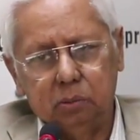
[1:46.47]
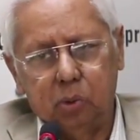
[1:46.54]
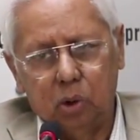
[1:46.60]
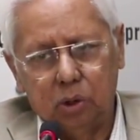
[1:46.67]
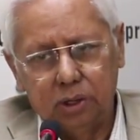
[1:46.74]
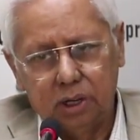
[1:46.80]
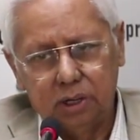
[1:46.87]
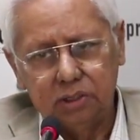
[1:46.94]

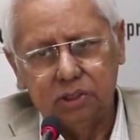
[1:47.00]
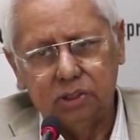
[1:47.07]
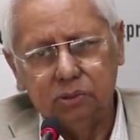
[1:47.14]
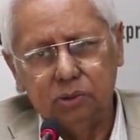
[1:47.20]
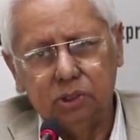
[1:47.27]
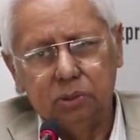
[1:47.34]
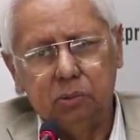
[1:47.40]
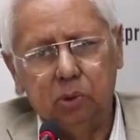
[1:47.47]
borders
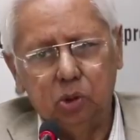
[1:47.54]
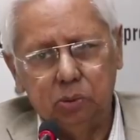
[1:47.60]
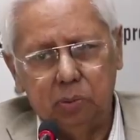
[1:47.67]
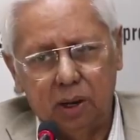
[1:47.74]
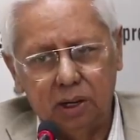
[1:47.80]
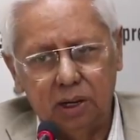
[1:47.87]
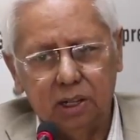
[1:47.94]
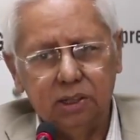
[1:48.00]
with both
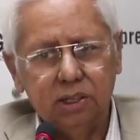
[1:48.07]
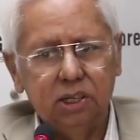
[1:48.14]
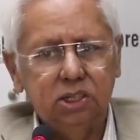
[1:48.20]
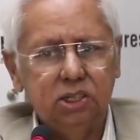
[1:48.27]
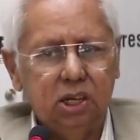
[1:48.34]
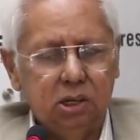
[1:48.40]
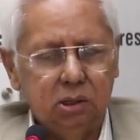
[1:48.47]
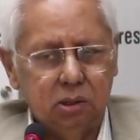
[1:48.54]

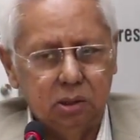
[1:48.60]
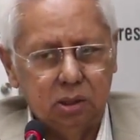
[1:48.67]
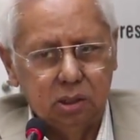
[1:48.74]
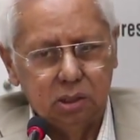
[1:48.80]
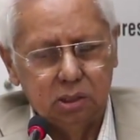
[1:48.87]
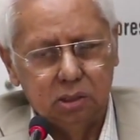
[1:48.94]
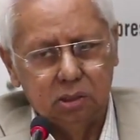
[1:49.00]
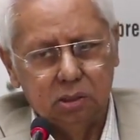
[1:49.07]
Bangladesh and
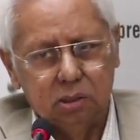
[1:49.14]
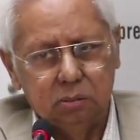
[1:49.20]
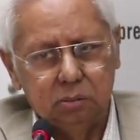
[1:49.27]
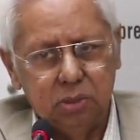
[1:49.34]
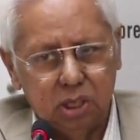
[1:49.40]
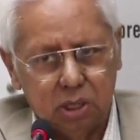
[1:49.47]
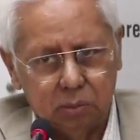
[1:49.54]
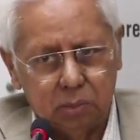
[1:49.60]

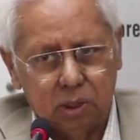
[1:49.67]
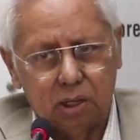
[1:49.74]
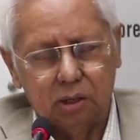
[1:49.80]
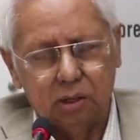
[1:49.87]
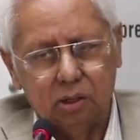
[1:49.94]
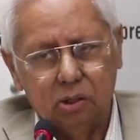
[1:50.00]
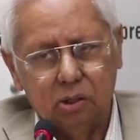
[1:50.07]
Myanmar,